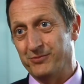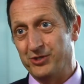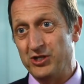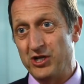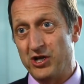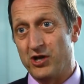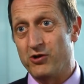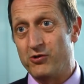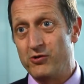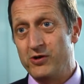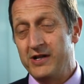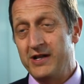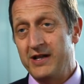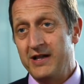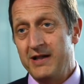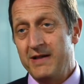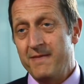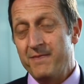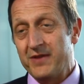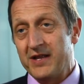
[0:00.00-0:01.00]
You know,
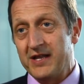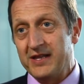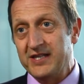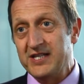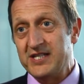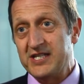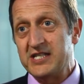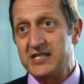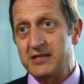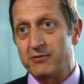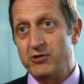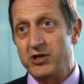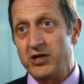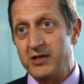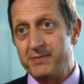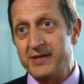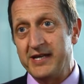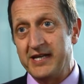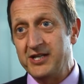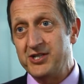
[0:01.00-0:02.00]
this is the
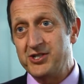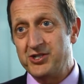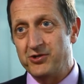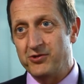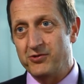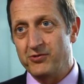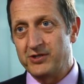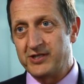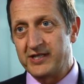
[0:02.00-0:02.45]
really big issue,